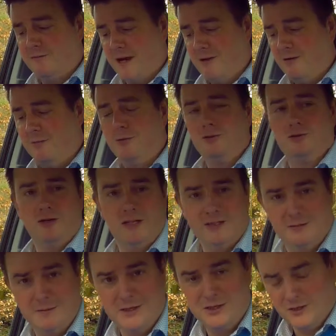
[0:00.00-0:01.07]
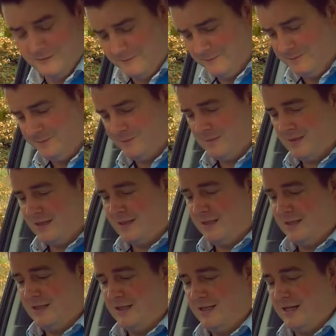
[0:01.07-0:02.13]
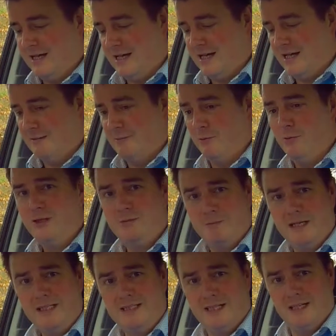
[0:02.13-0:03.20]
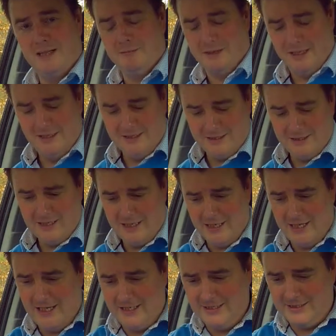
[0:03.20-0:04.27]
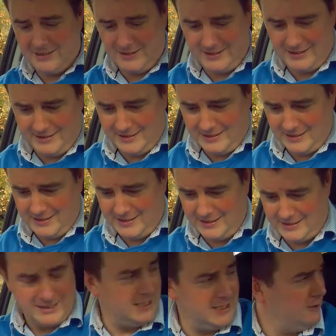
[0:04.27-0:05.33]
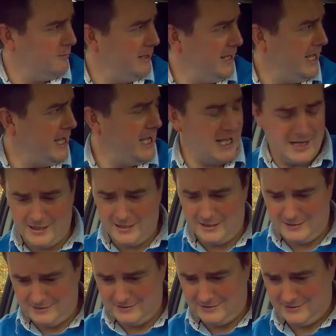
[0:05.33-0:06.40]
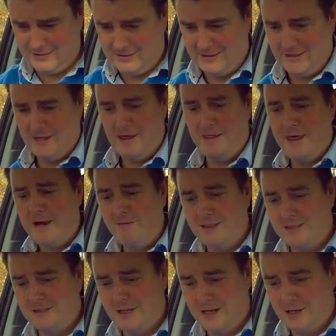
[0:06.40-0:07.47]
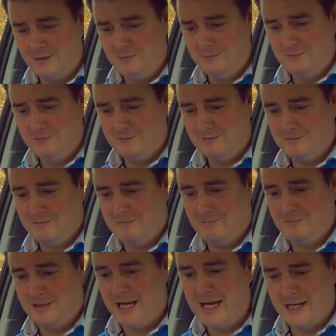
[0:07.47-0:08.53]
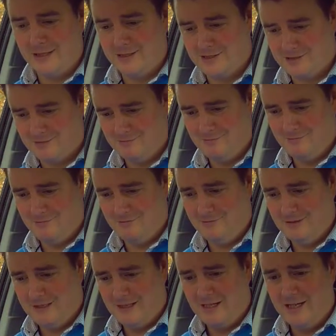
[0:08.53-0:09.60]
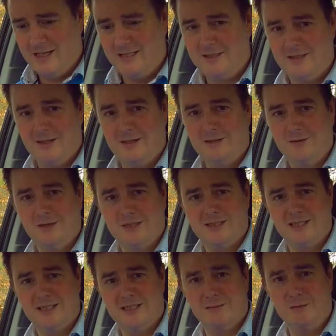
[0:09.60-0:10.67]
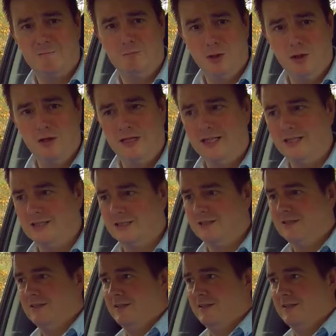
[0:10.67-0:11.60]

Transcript: variable transmission, which basically means inside this little bit here, there is no gears. It's done on a system of pulleys.